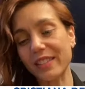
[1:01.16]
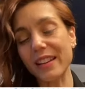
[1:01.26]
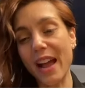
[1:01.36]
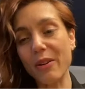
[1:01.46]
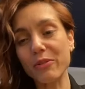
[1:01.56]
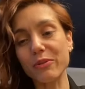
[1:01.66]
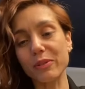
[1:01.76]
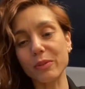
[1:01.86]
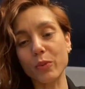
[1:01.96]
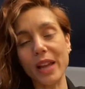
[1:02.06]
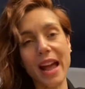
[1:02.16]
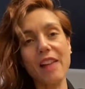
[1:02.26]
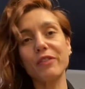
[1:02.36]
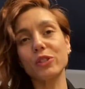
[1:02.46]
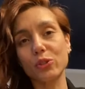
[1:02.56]
that now we
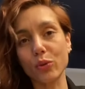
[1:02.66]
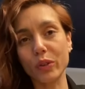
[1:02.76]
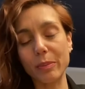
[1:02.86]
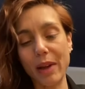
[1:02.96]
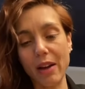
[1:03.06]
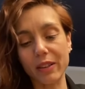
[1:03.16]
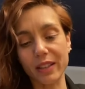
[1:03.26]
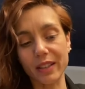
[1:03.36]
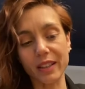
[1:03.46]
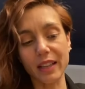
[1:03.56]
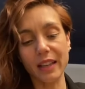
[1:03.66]
have a story about her